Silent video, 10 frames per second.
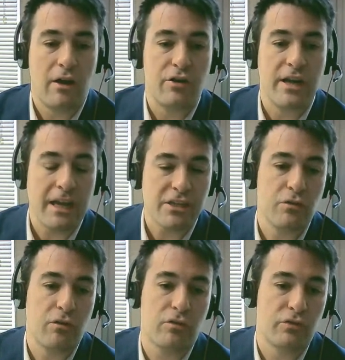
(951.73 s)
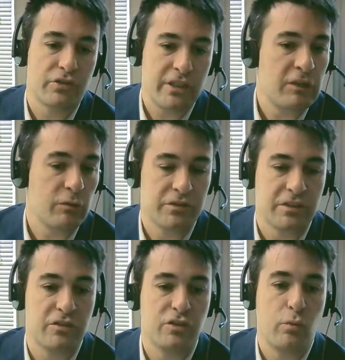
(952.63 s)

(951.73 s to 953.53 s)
our national constituencies,